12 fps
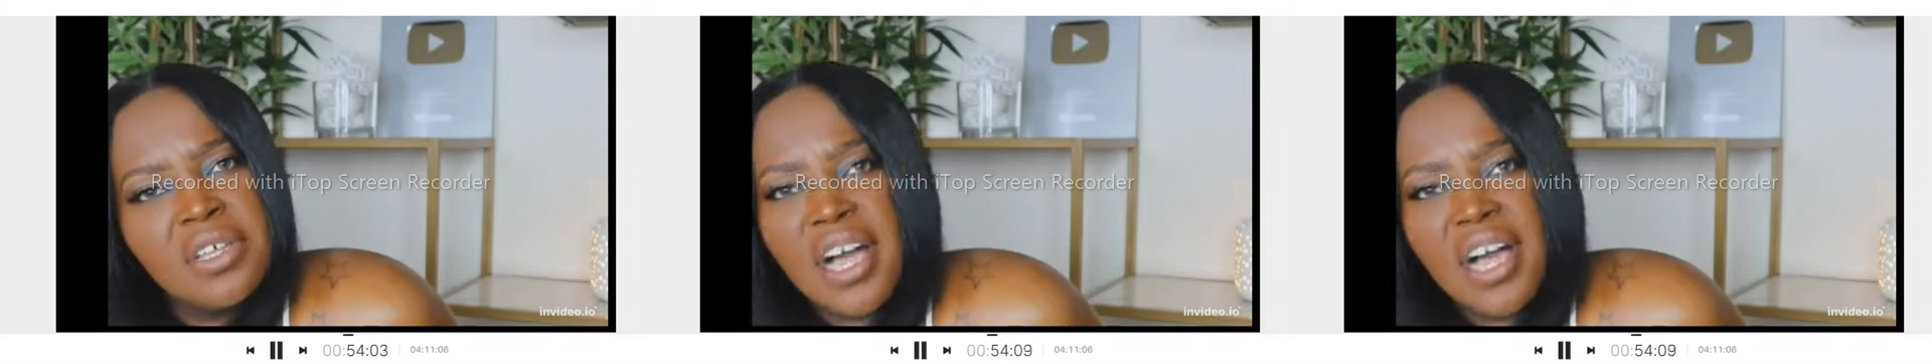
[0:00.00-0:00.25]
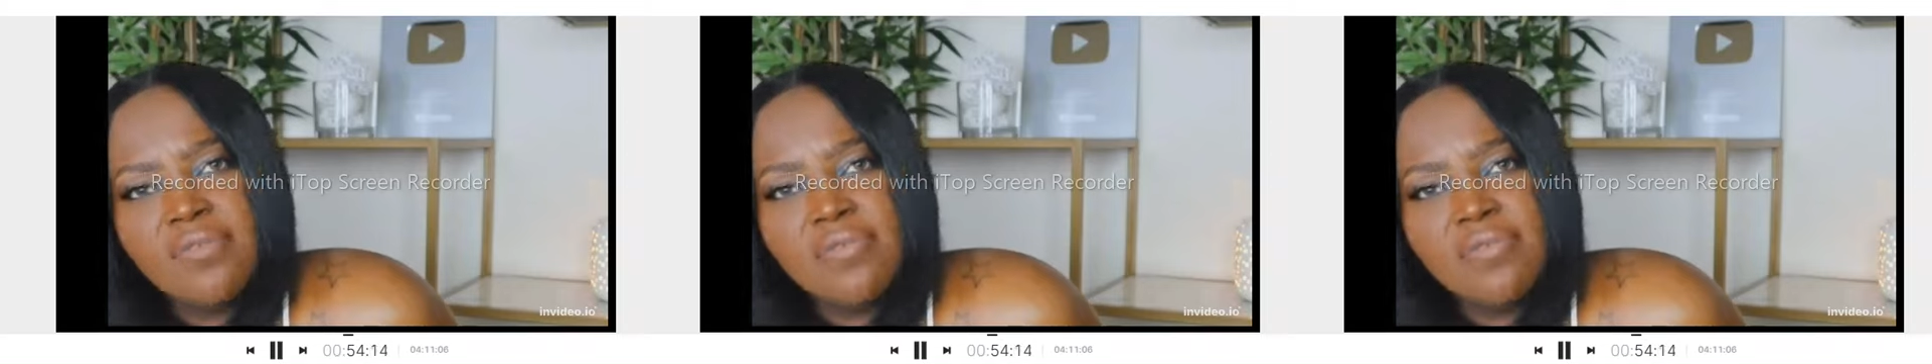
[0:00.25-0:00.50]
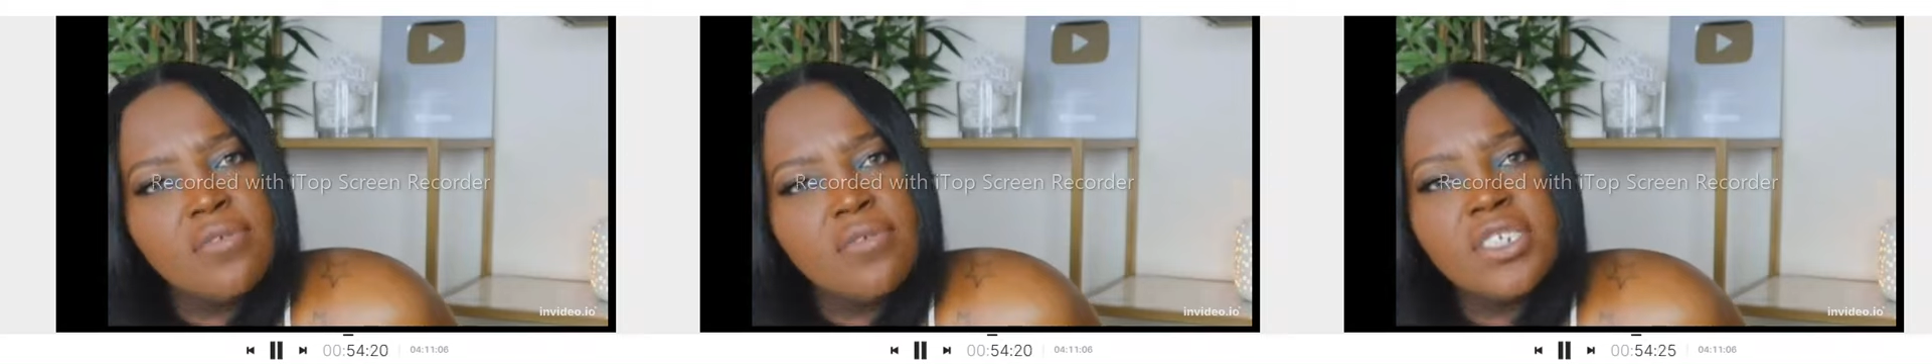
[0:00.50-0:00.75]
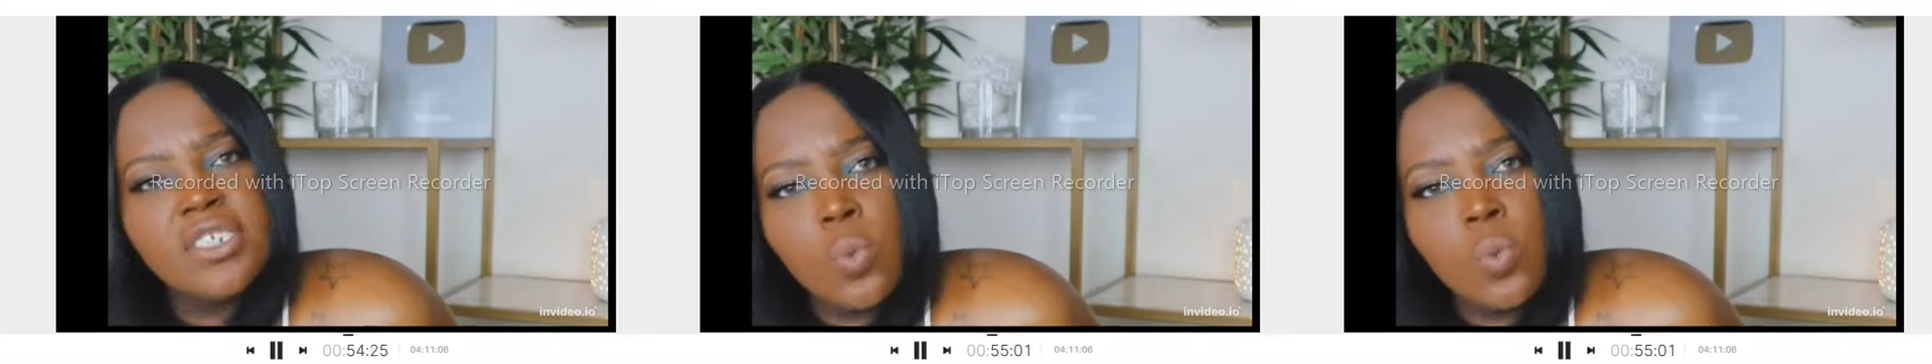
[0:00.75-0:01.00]
I've never
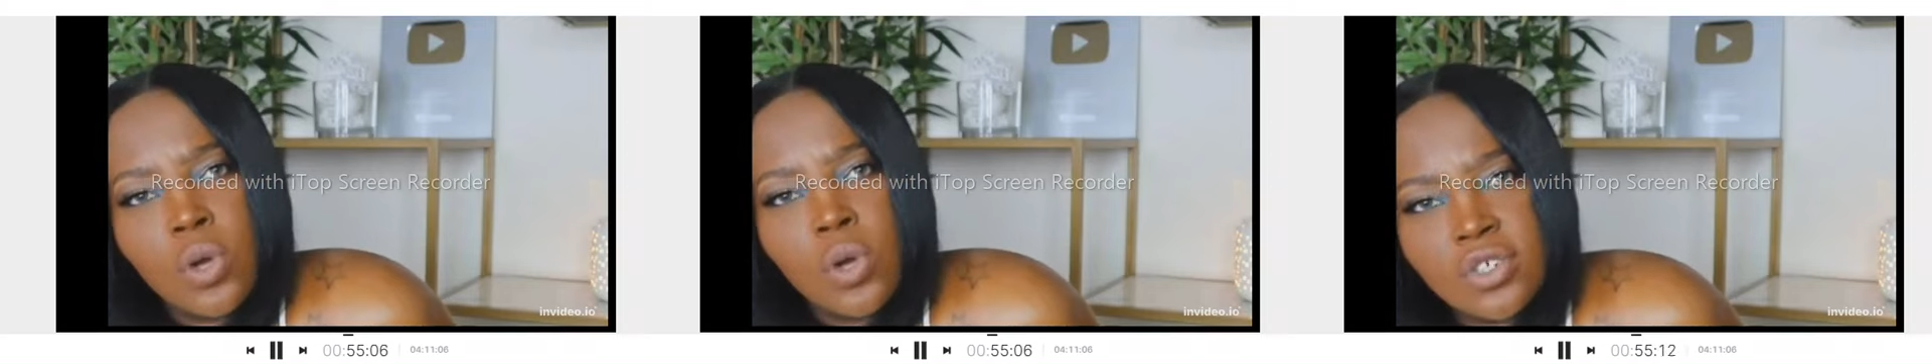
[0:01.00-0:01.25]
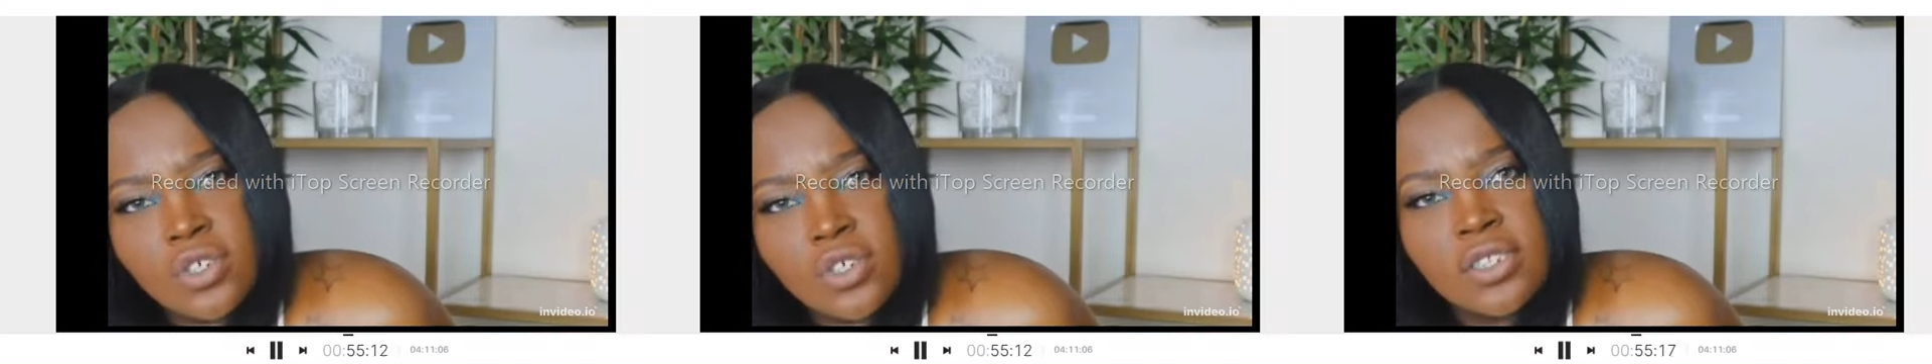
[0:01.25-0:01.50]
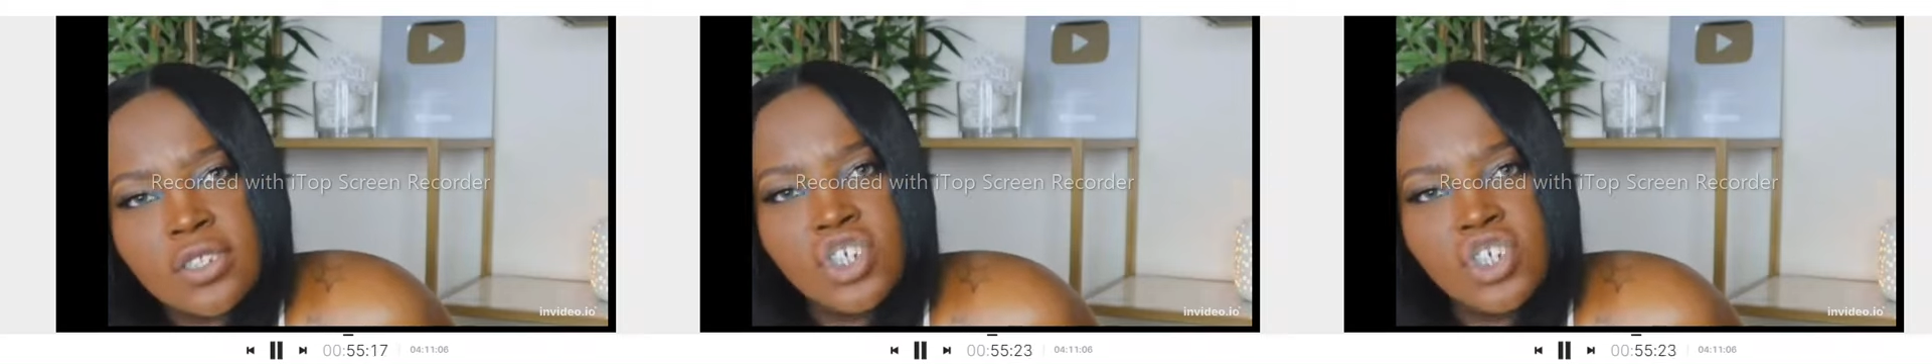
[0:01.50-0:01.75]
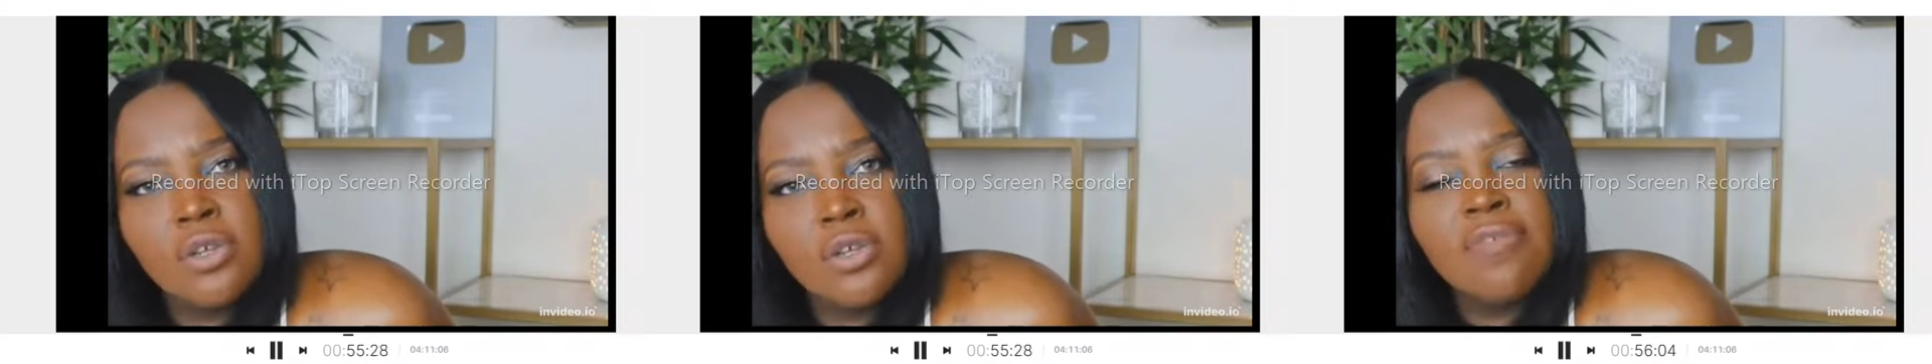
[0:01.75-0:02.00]
said once on this
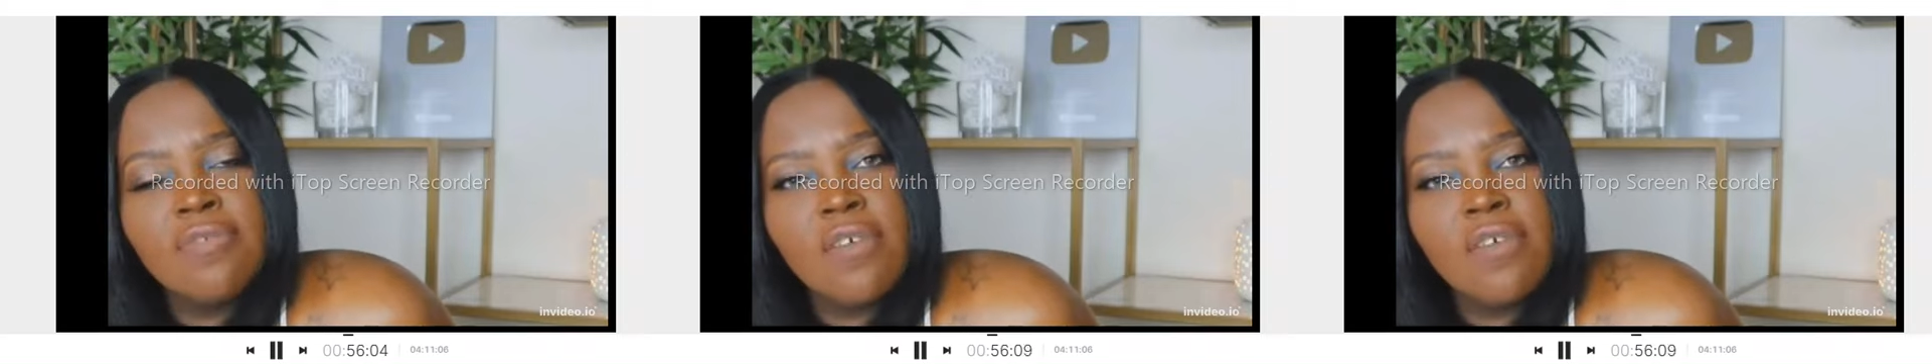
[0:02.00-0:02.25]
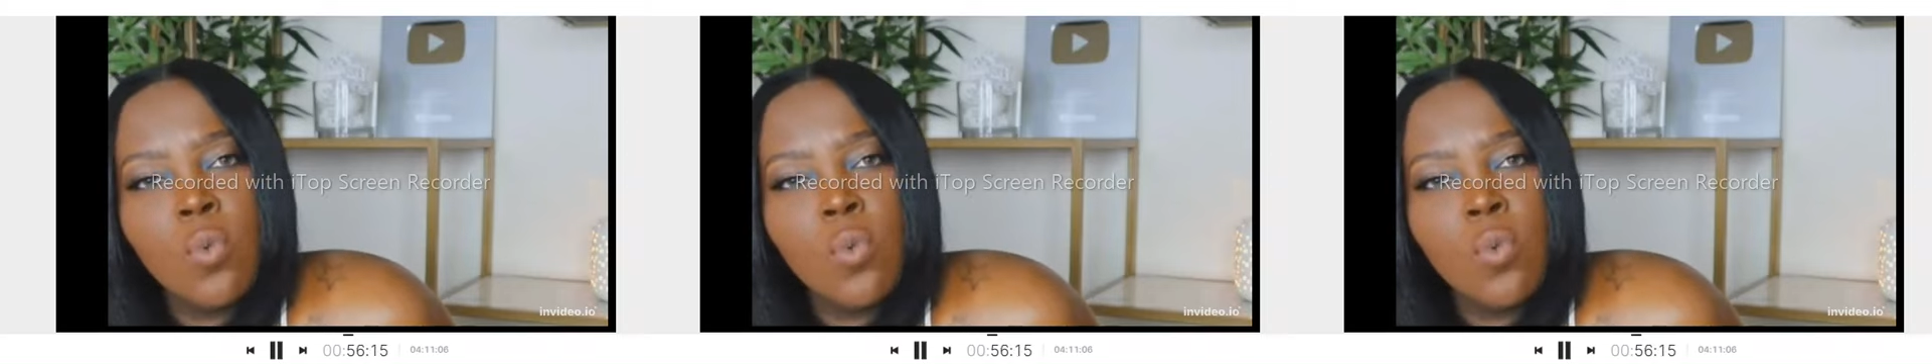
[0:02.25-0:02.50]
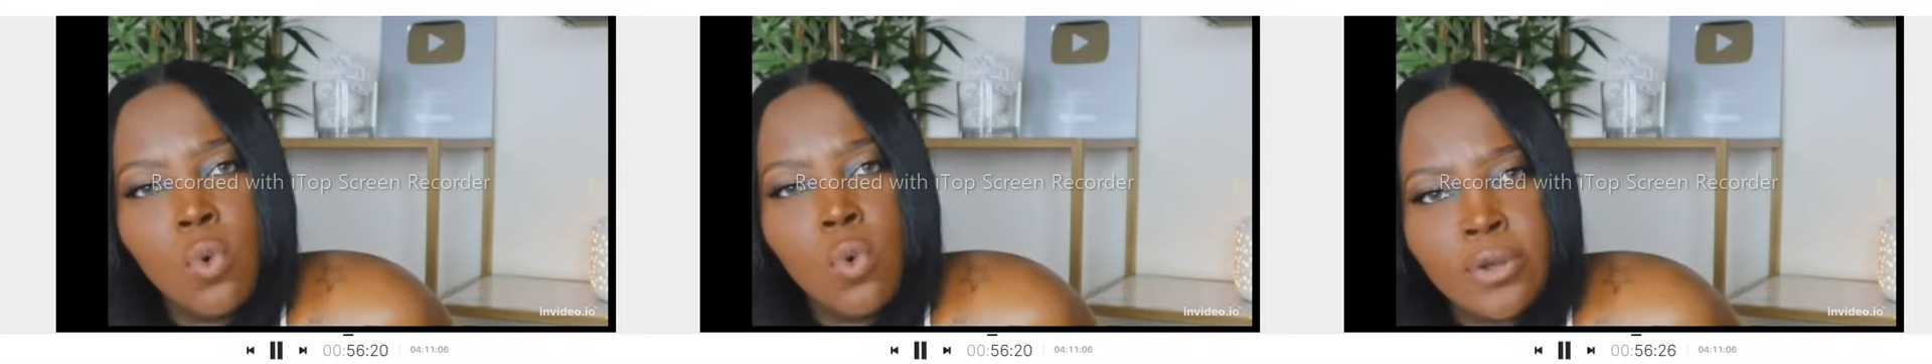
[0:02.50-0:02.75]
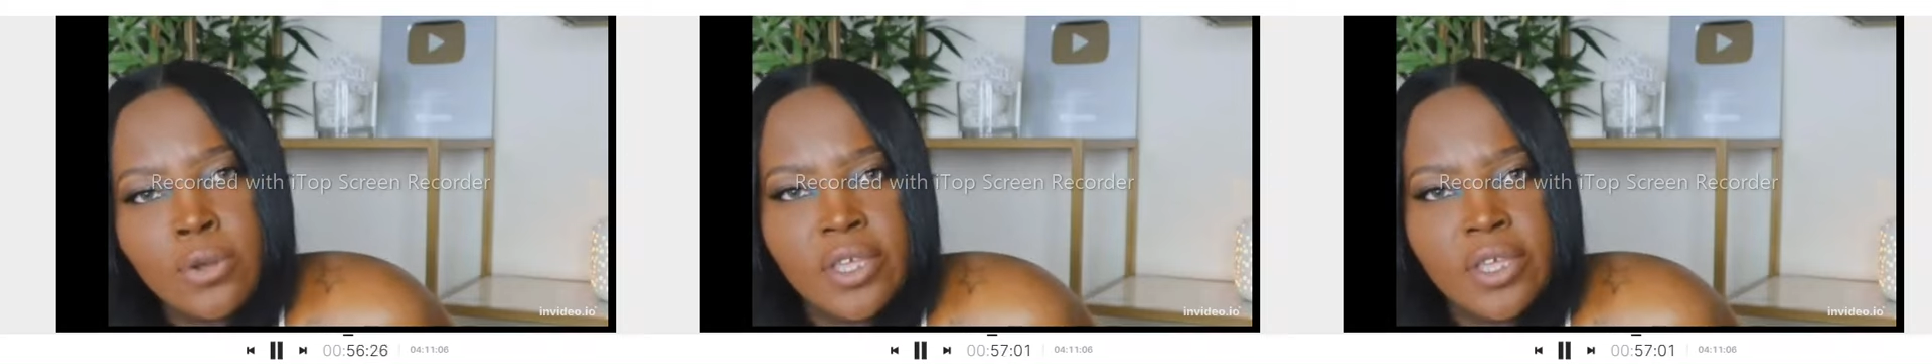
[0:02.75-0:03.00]
channel I've ever worn
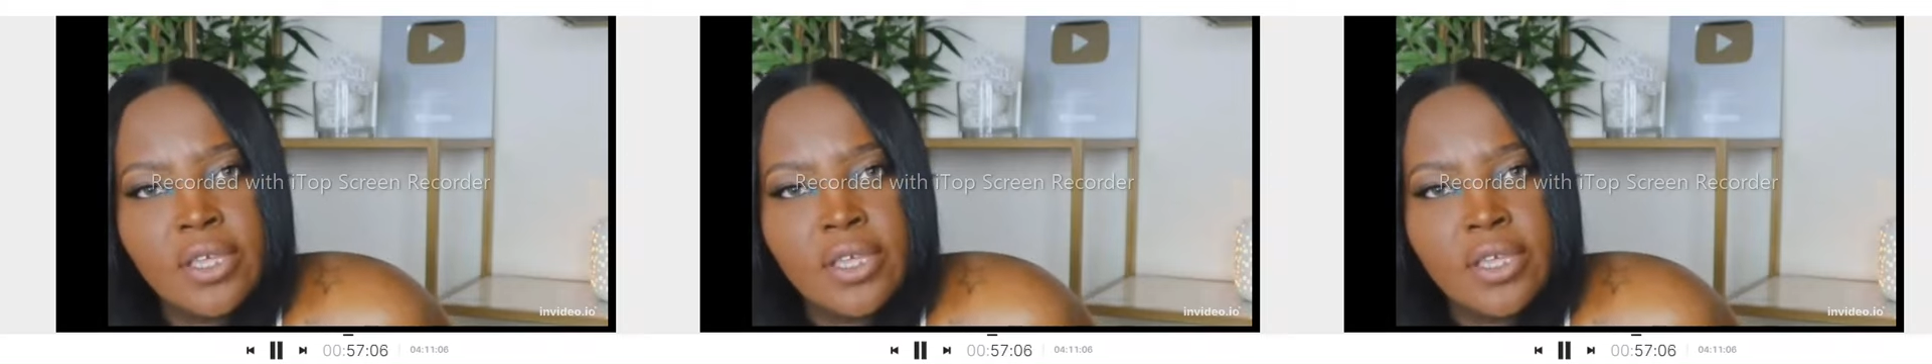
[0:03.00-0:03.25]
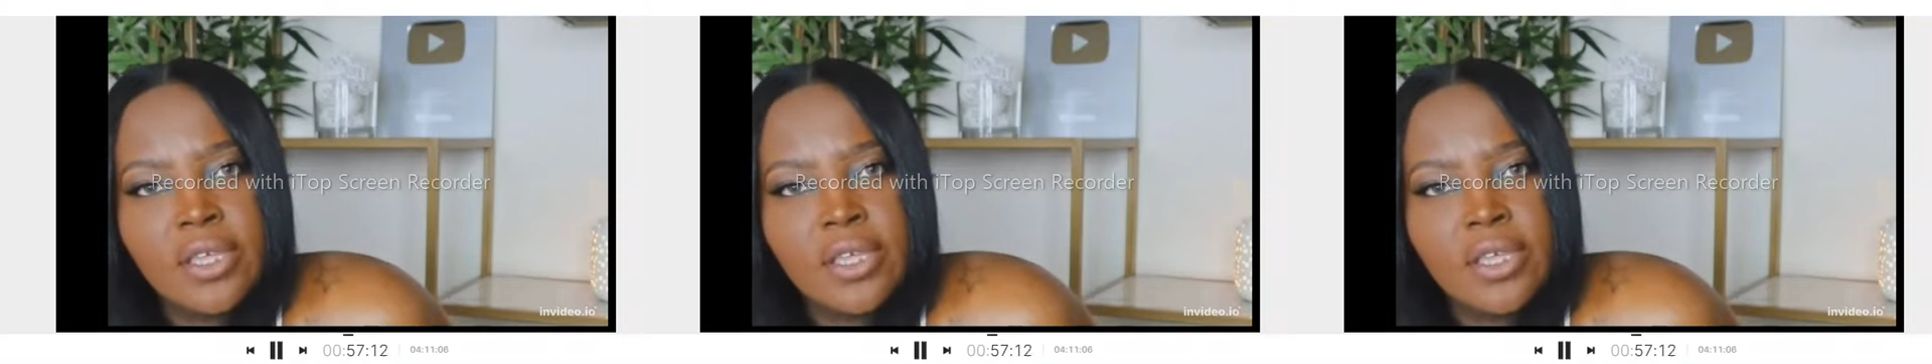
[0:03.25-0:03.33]
a wig.